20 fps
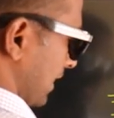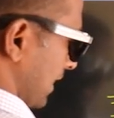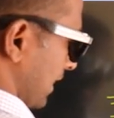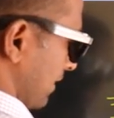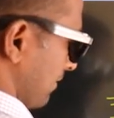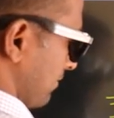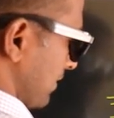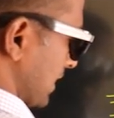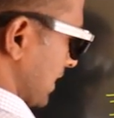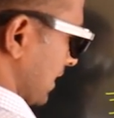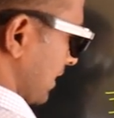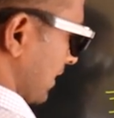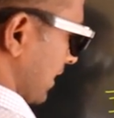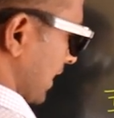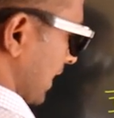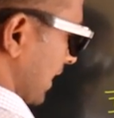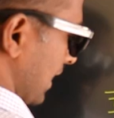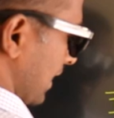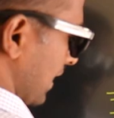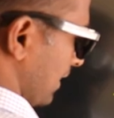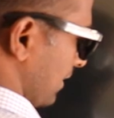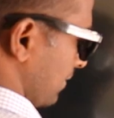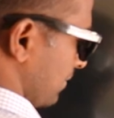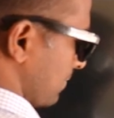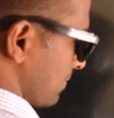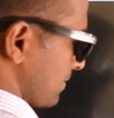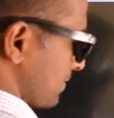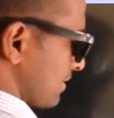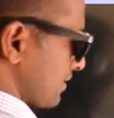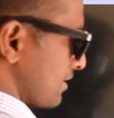the division
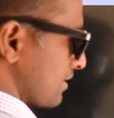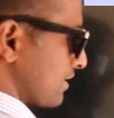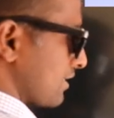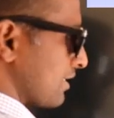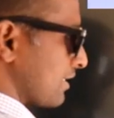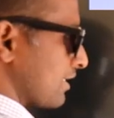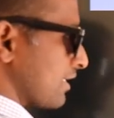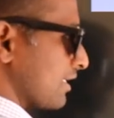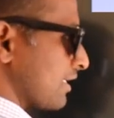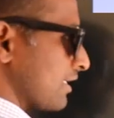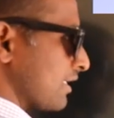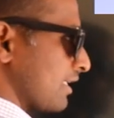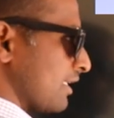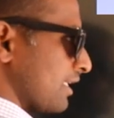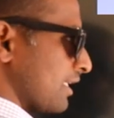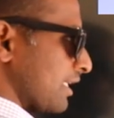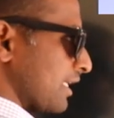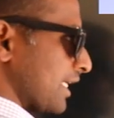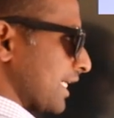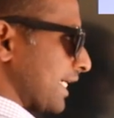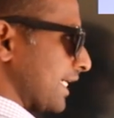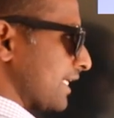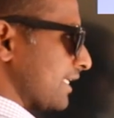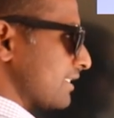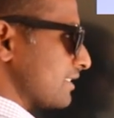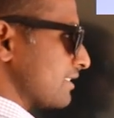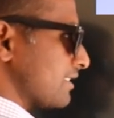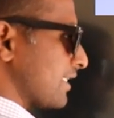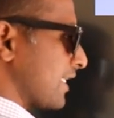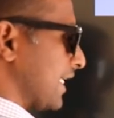continues. It
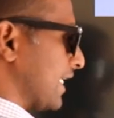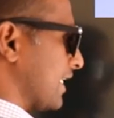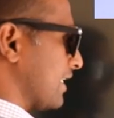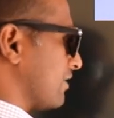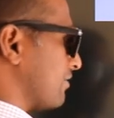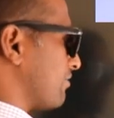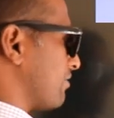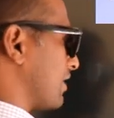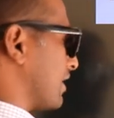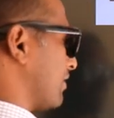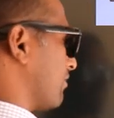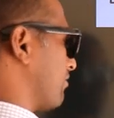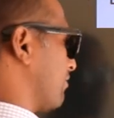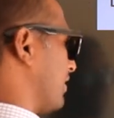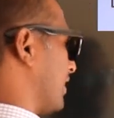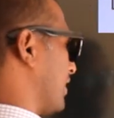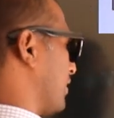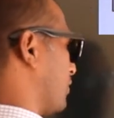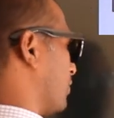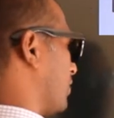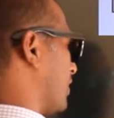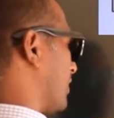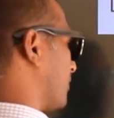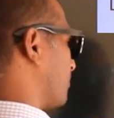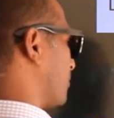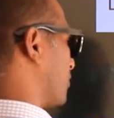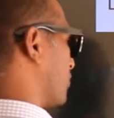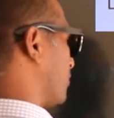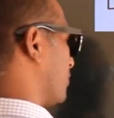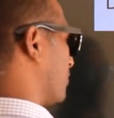is enough if we do
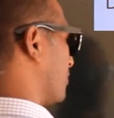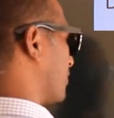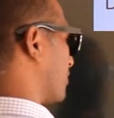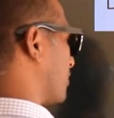up to